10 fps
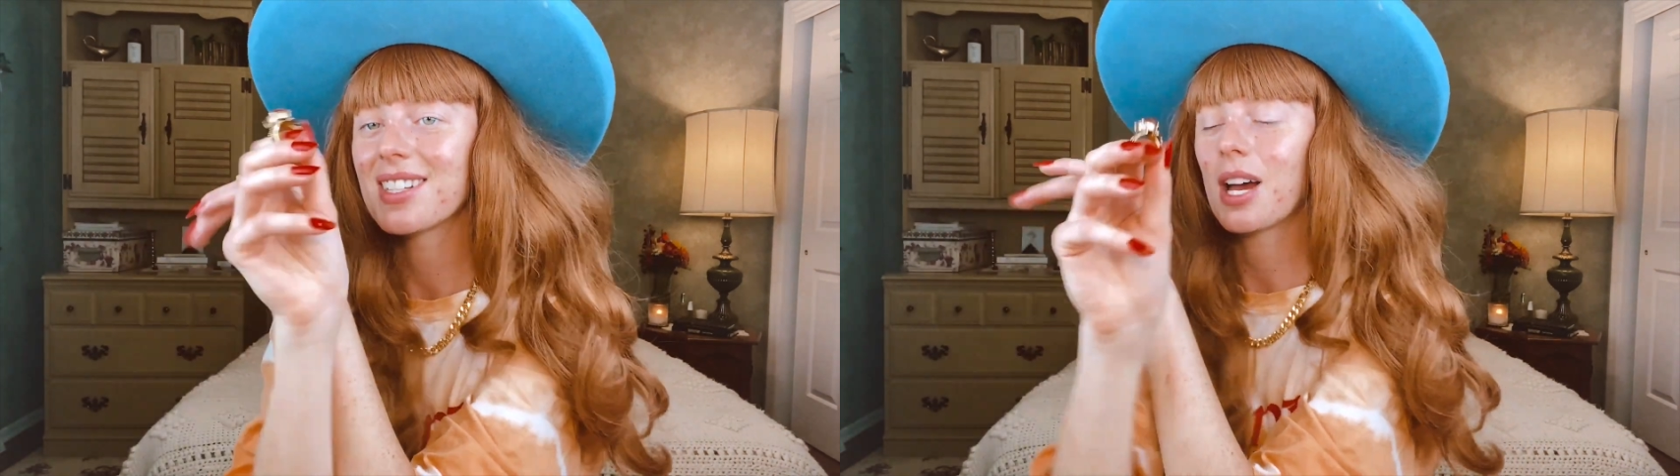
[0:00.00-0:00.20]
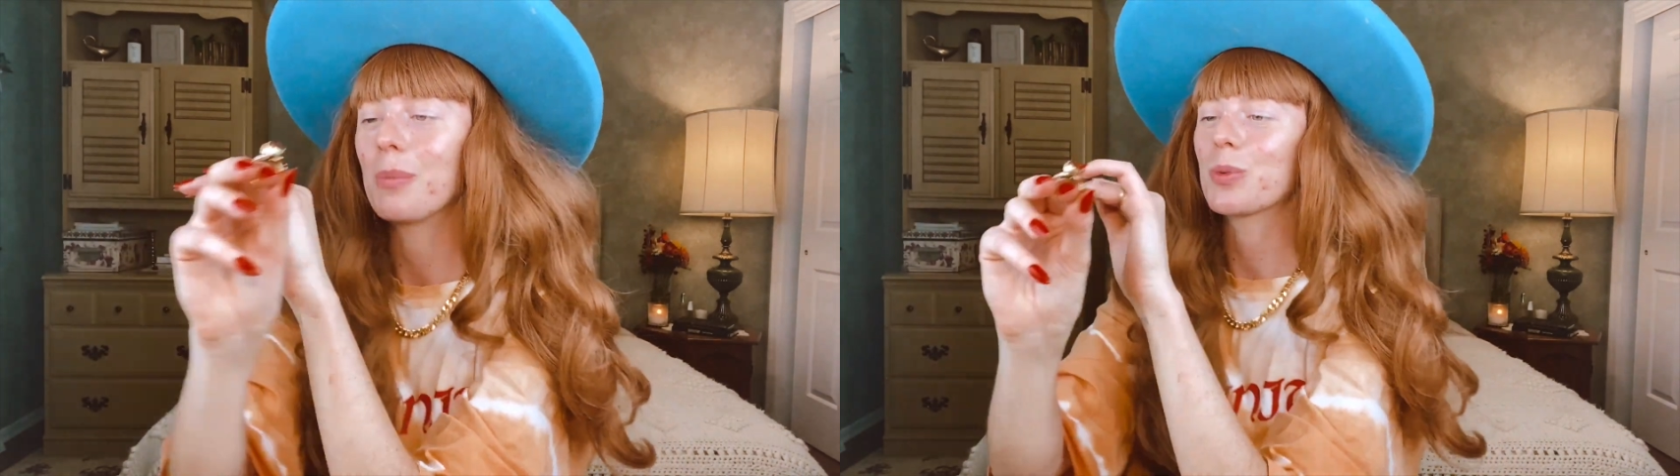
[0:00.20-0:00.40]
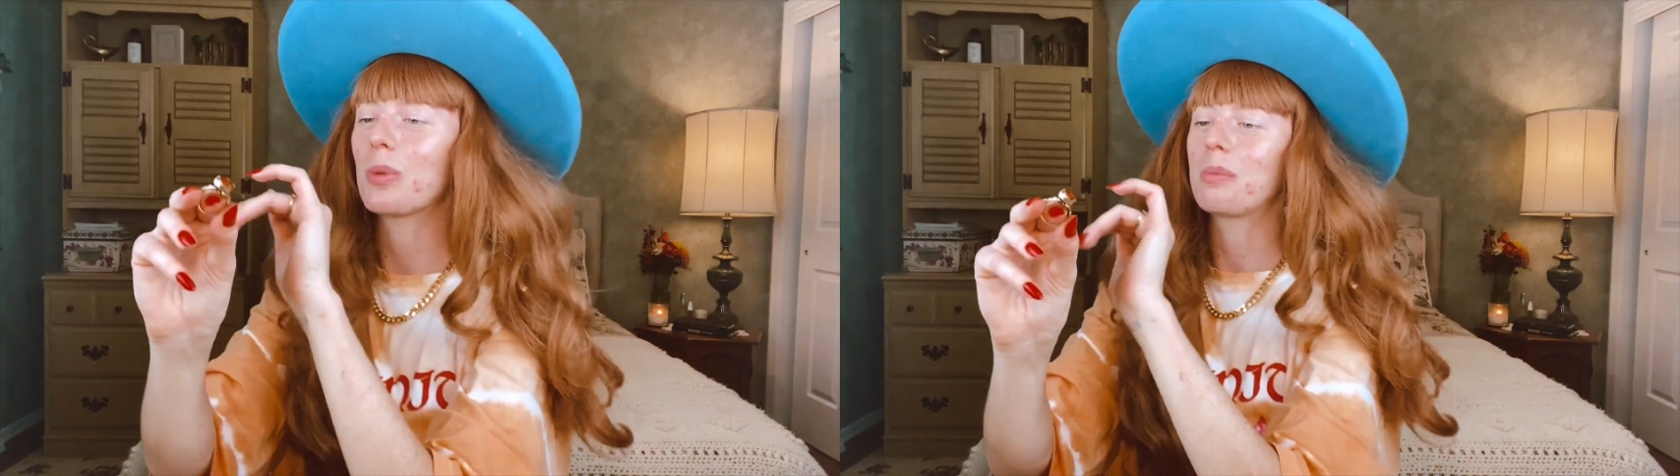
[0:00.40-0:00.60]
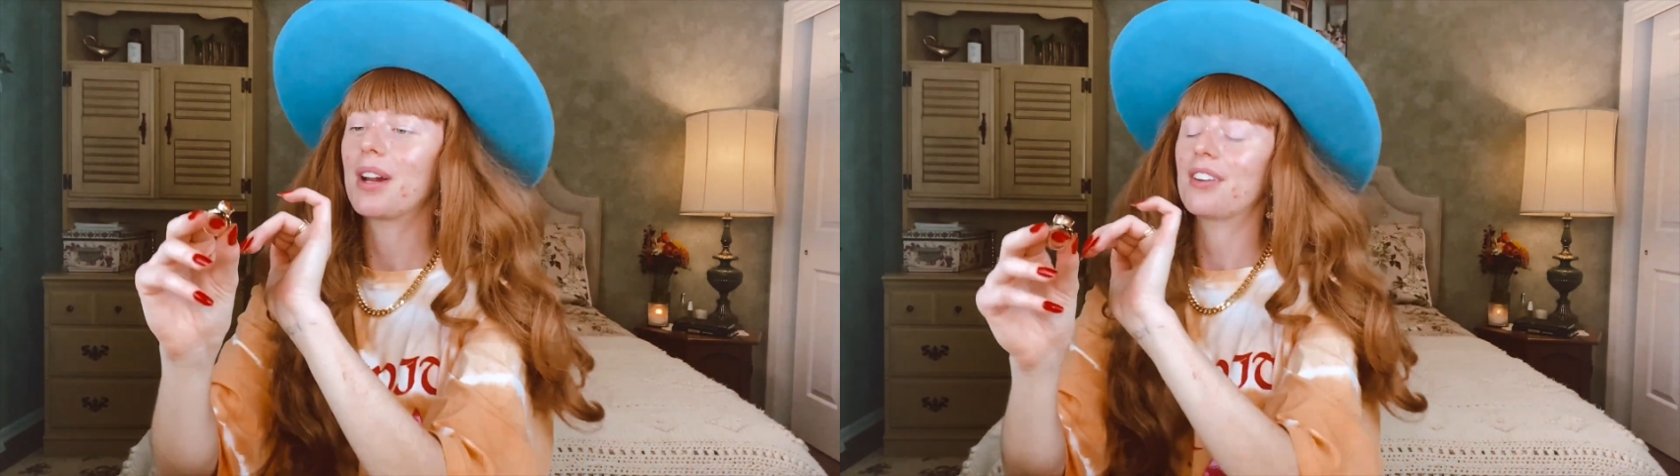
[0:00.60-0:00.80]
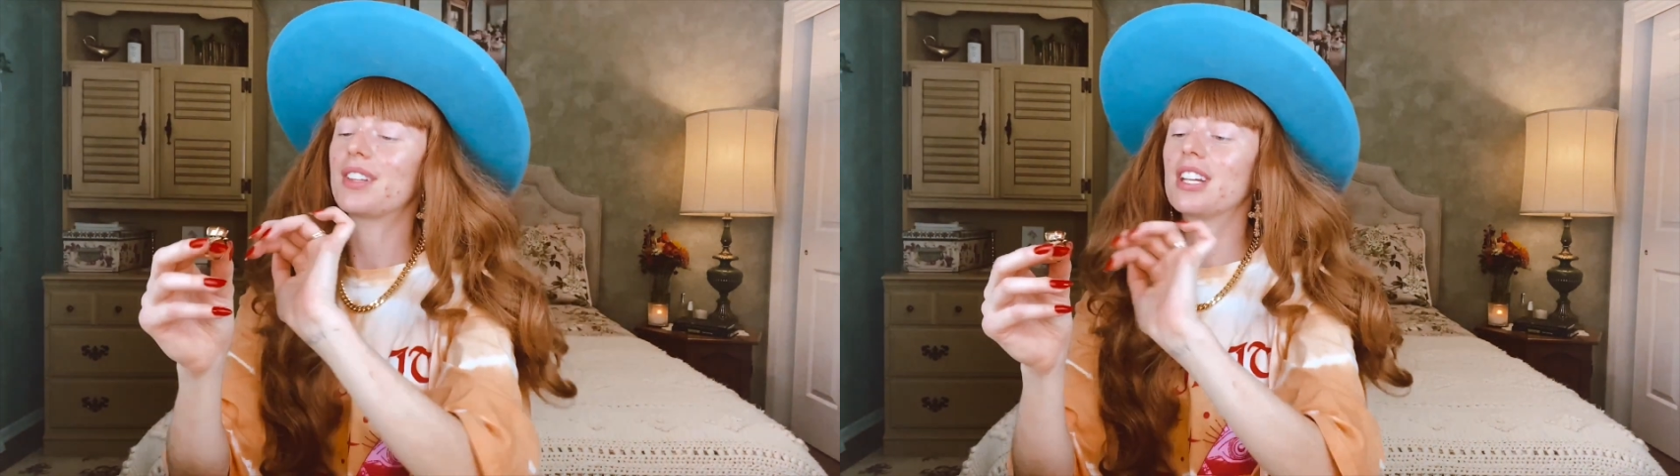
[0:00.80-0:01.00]
Comes with a pair
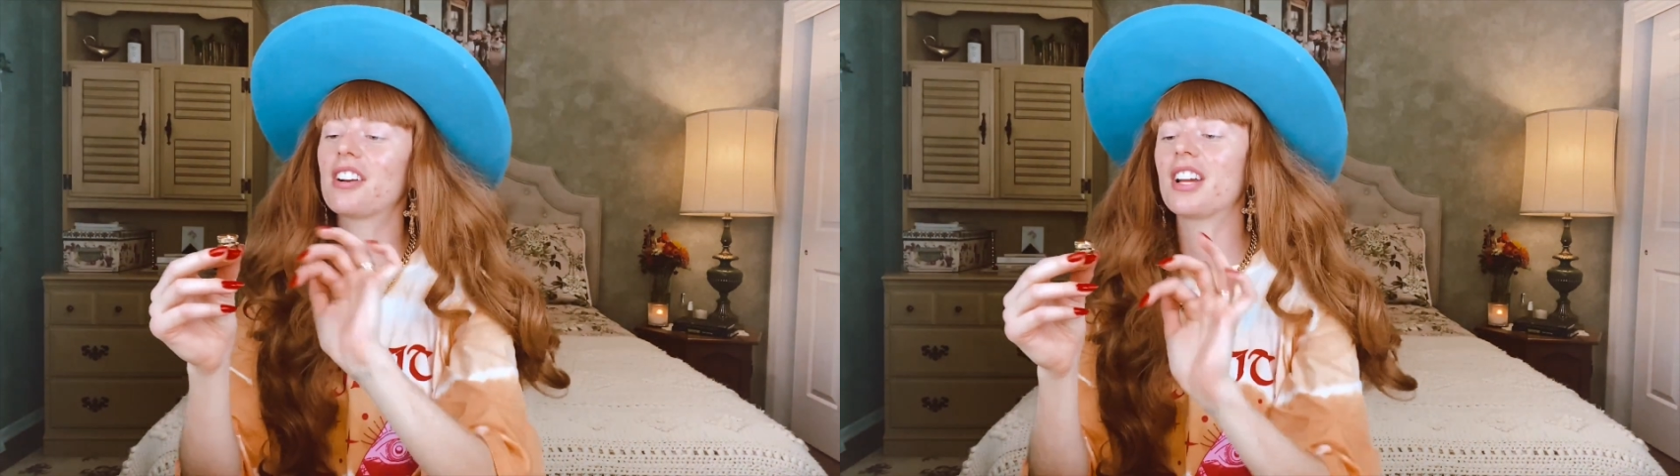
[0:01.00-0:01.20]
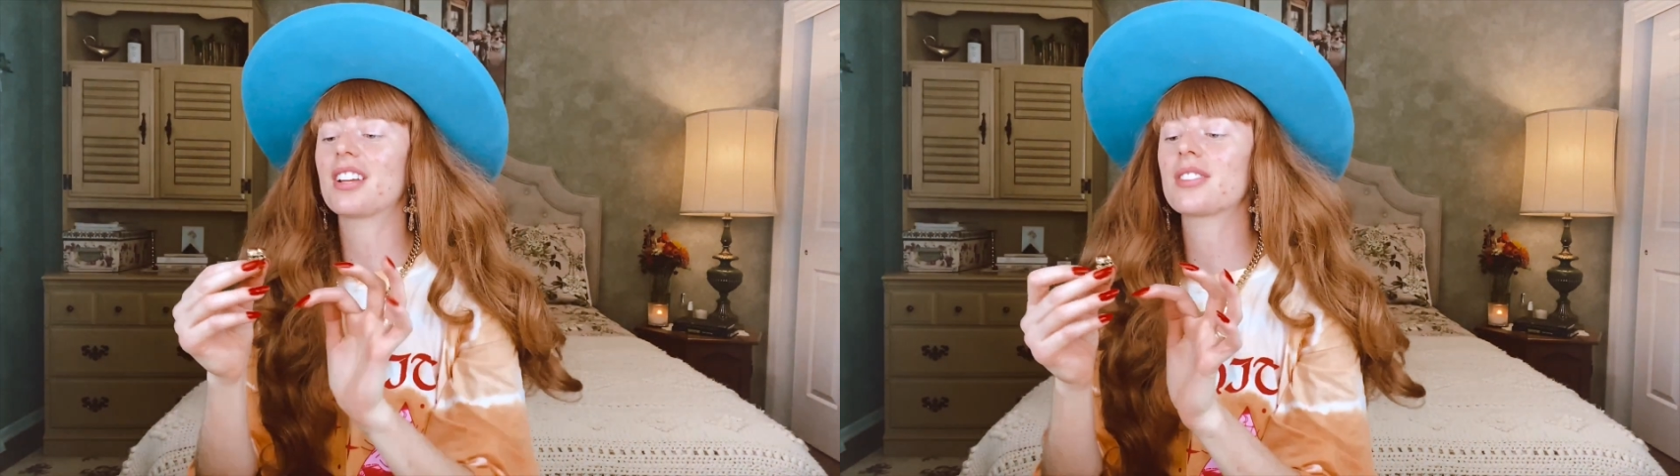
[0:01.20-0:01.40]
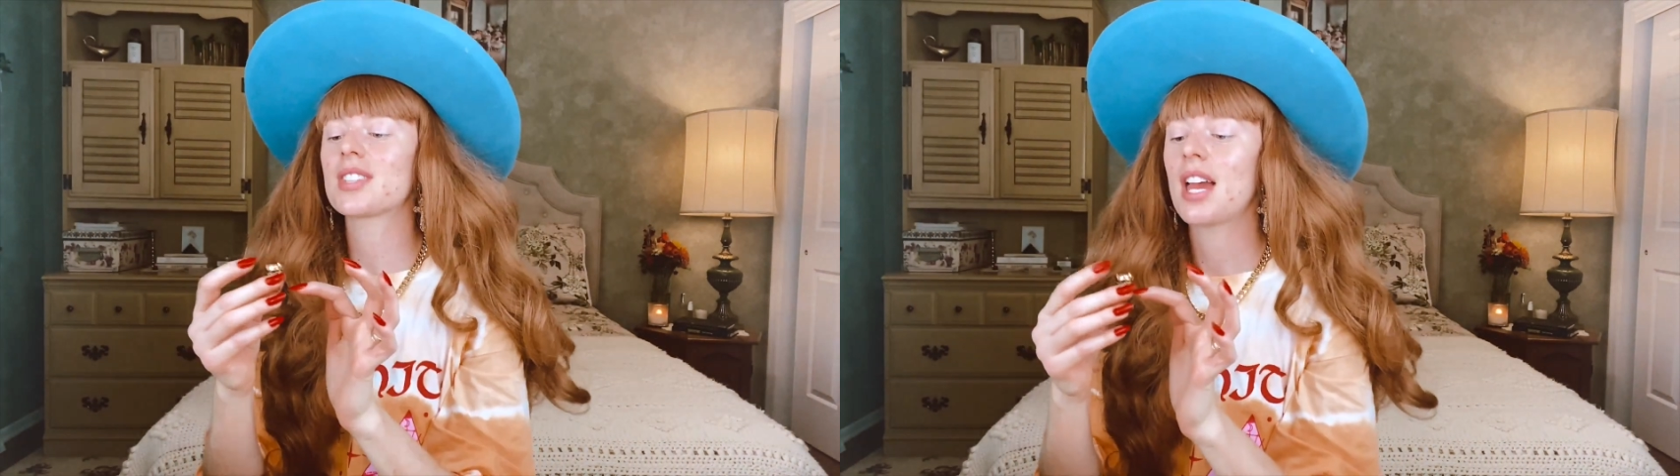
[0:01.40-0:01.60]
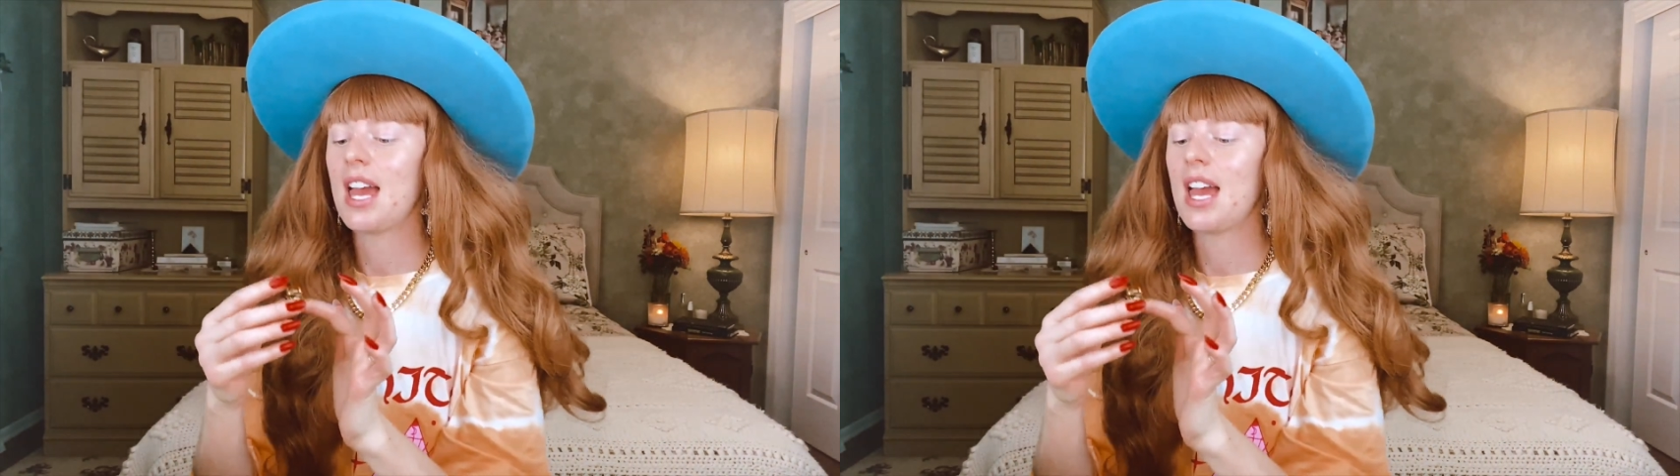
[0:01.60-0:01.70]
of earrings,